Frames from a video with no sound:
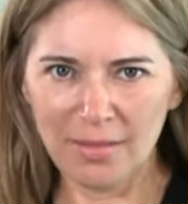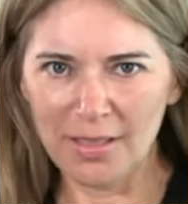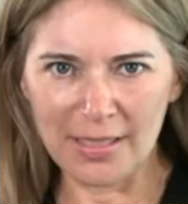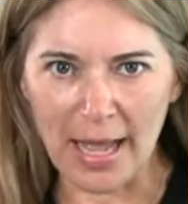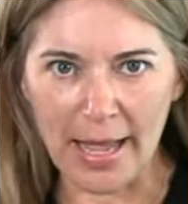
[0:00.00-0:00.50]

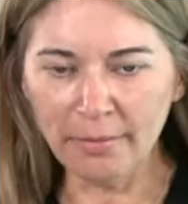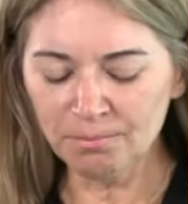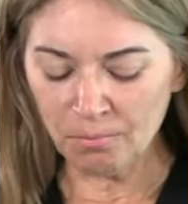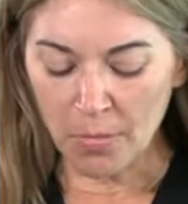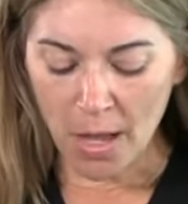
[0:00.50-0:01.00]
he's a guy.
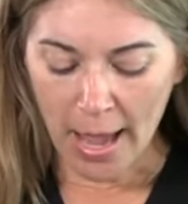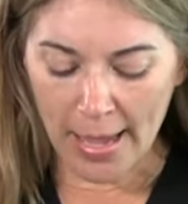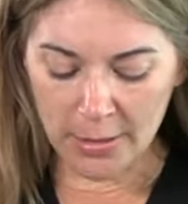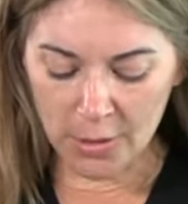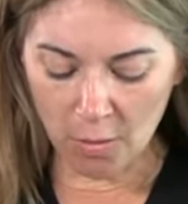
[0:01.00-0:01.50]

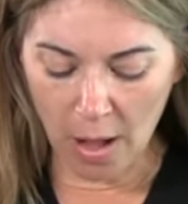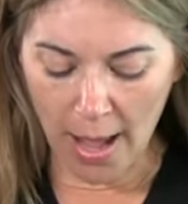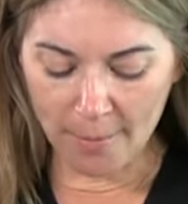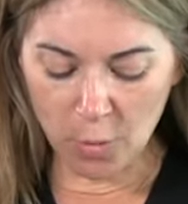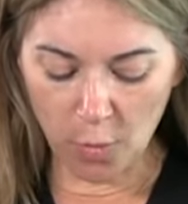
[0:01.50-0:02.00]
And so
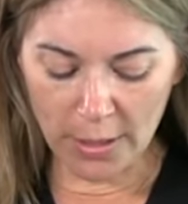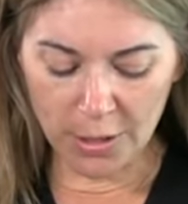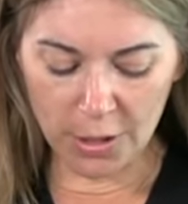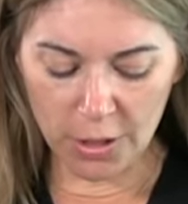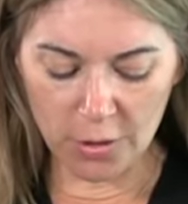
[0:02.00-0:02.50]
I'm going
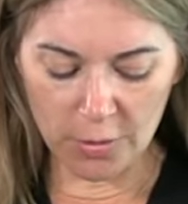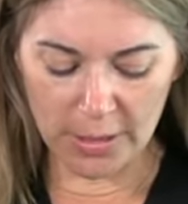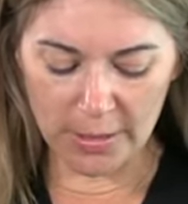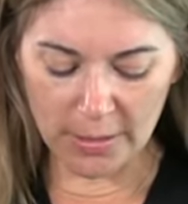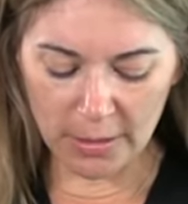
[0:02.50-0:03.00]
to
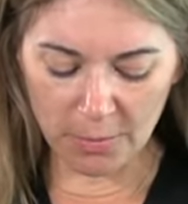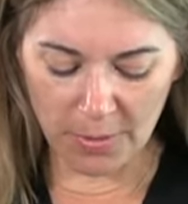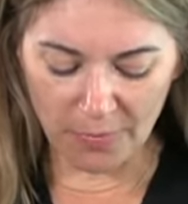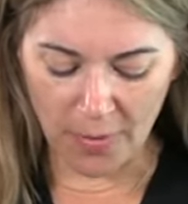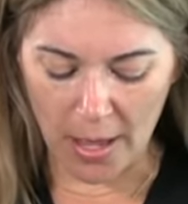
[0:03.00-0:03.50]
use, and this is going
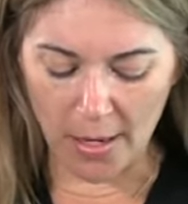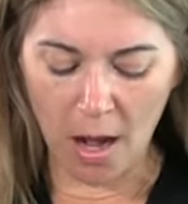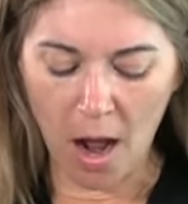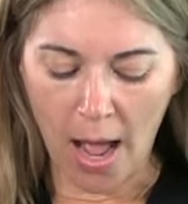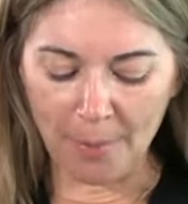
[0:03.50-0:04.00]
to be fun,
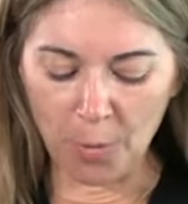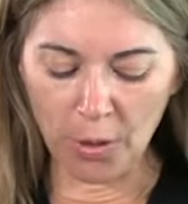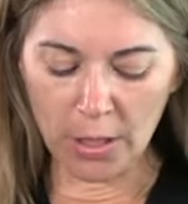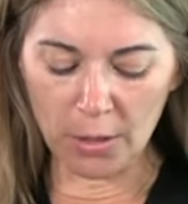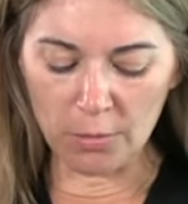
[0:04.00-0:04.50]
I'm
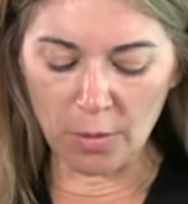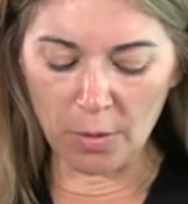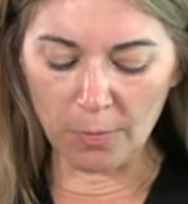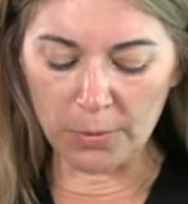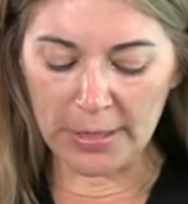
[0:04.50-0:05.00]
going to
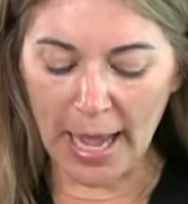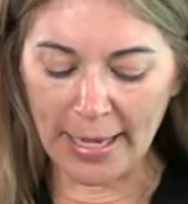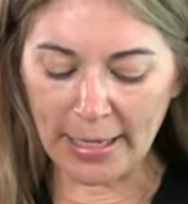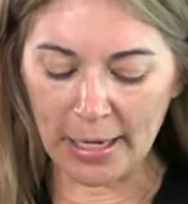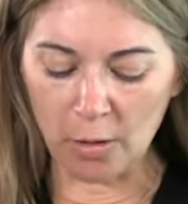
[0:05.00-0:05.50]

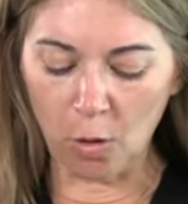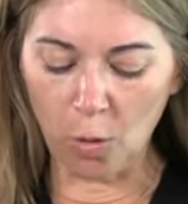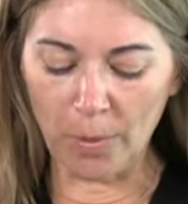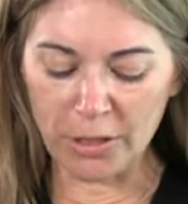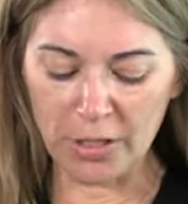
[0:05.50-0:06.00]
die cut a
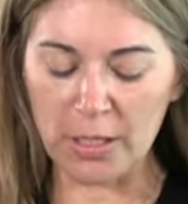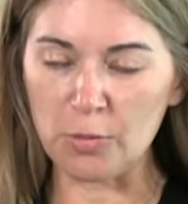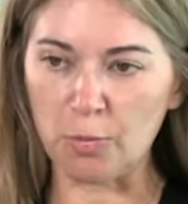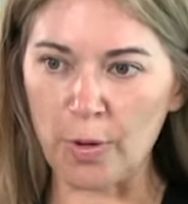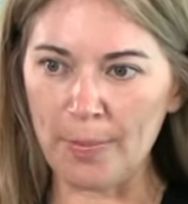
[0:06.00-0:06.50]
whole bunch of
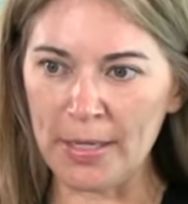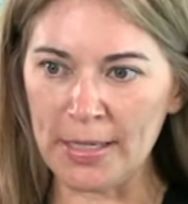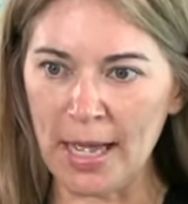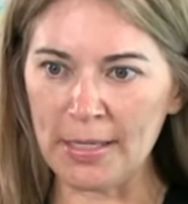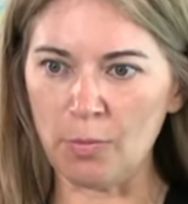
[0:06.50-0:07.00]
these
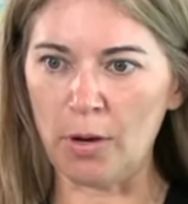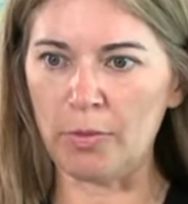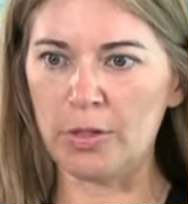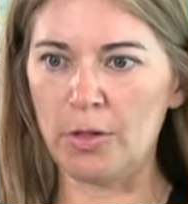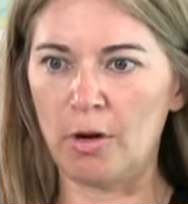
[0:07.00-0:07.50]
ribbon dies. Why
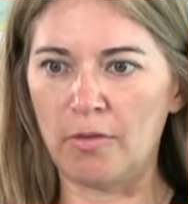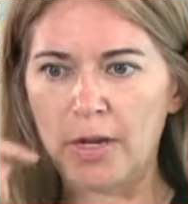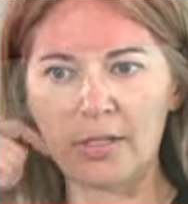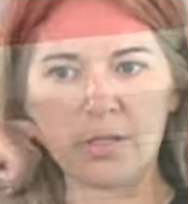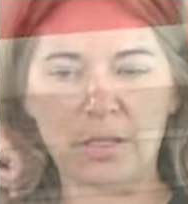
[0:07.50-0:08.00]
don't we do the
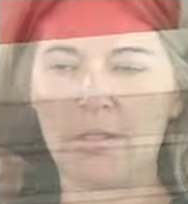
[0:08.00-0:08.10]
overhead so they